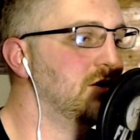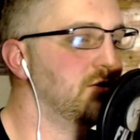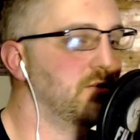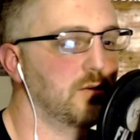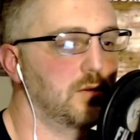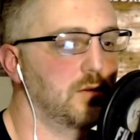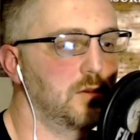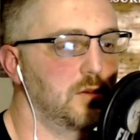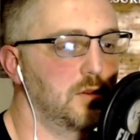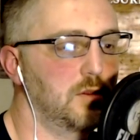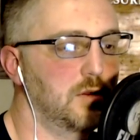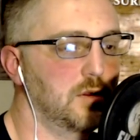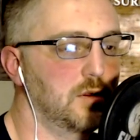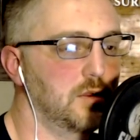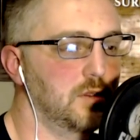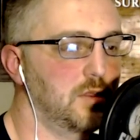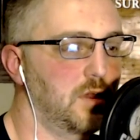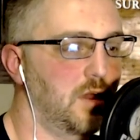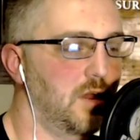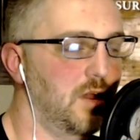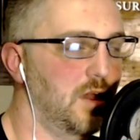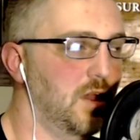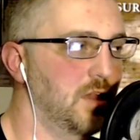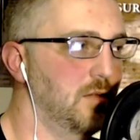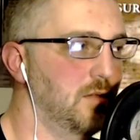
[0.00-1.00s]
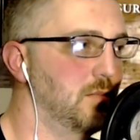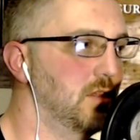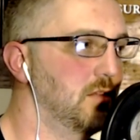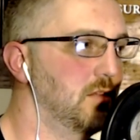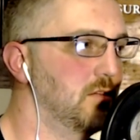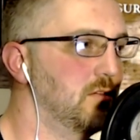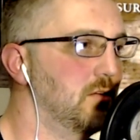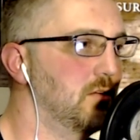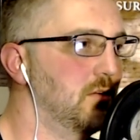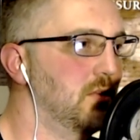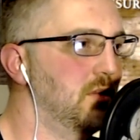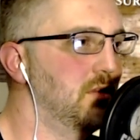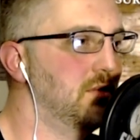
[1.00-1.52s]
a long time, and
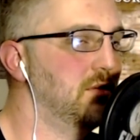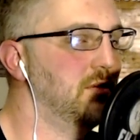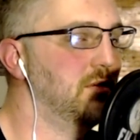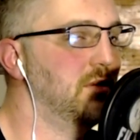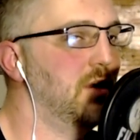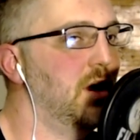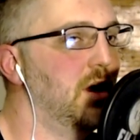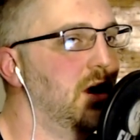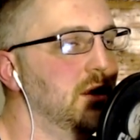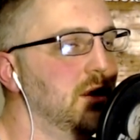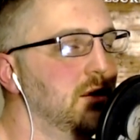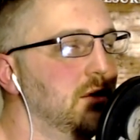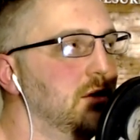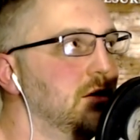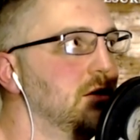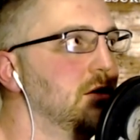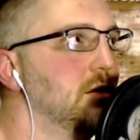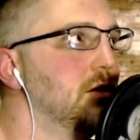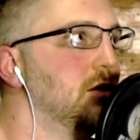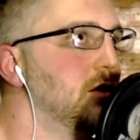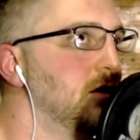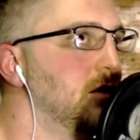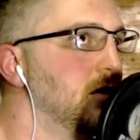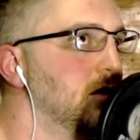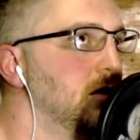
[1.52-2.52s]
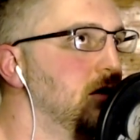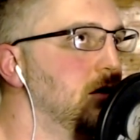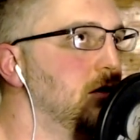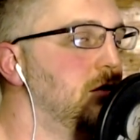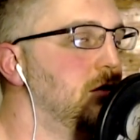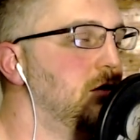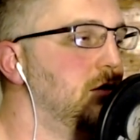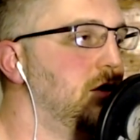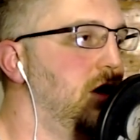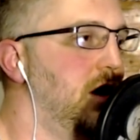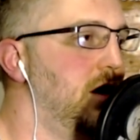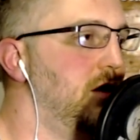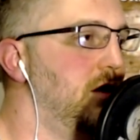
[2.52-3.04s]
so it's not a
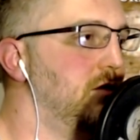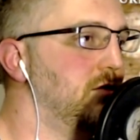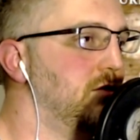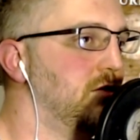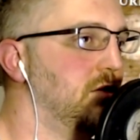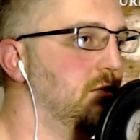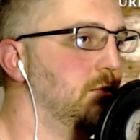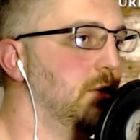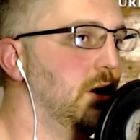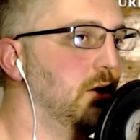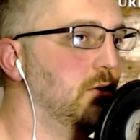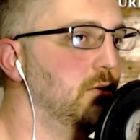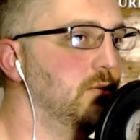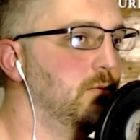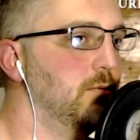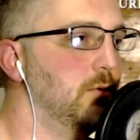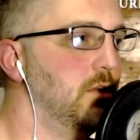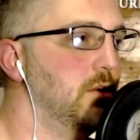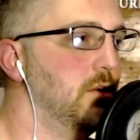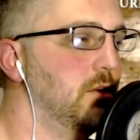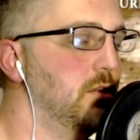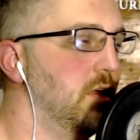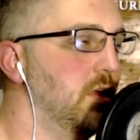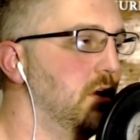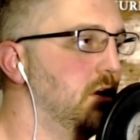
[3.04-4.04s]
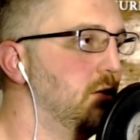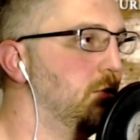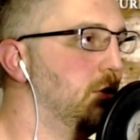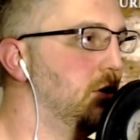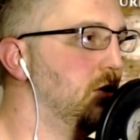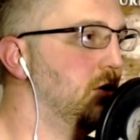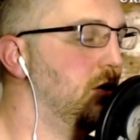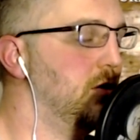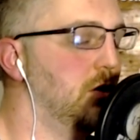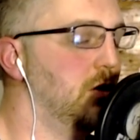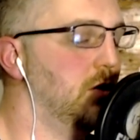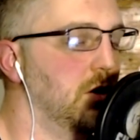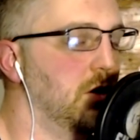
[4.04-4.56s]
grotesque amount when you think about
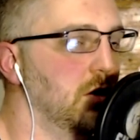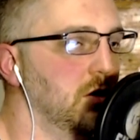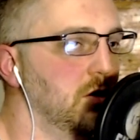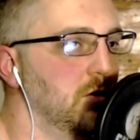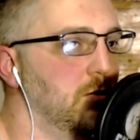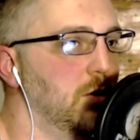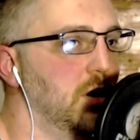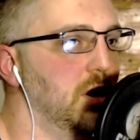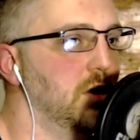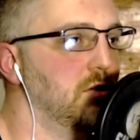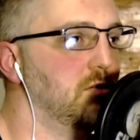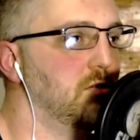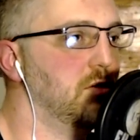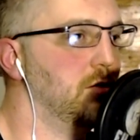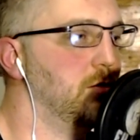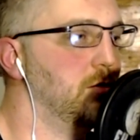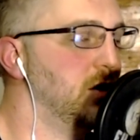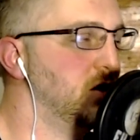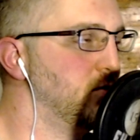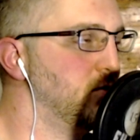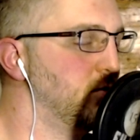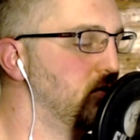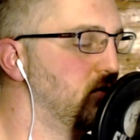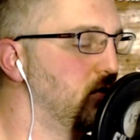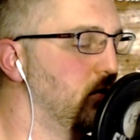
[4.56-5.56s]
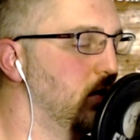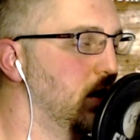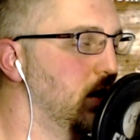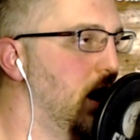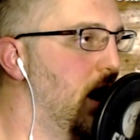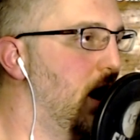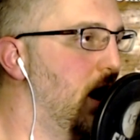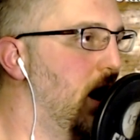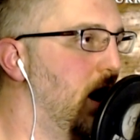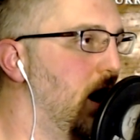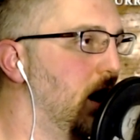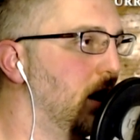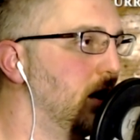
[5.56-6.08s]
how long the wedding celebration was going
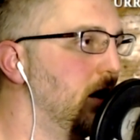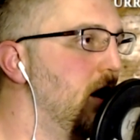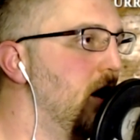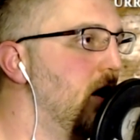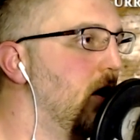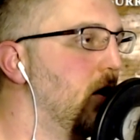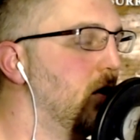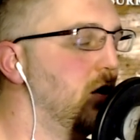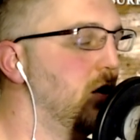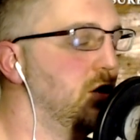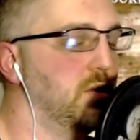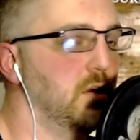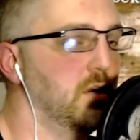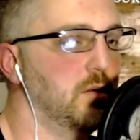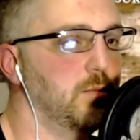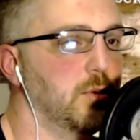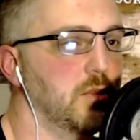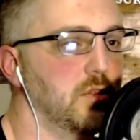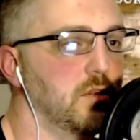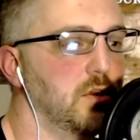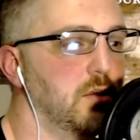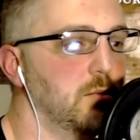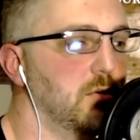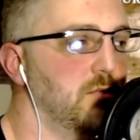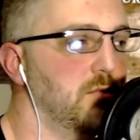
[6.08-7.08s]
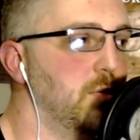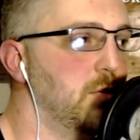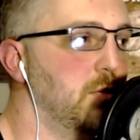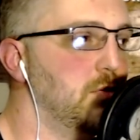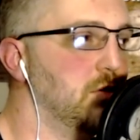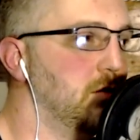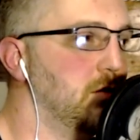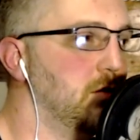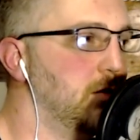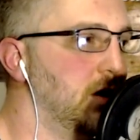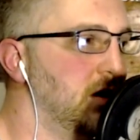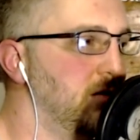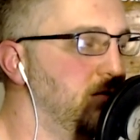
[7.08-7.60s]
on, or you think about the number of people
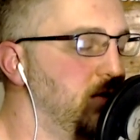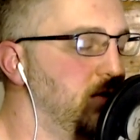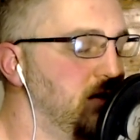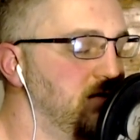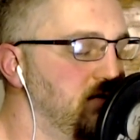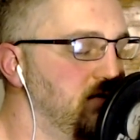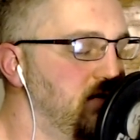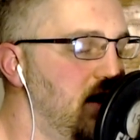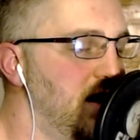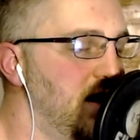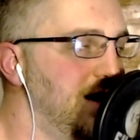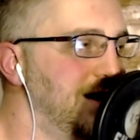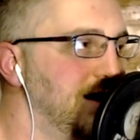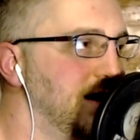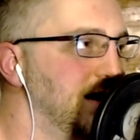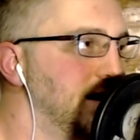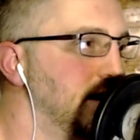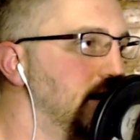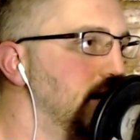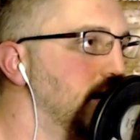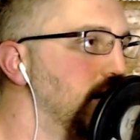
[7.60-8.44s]
that might have been invited.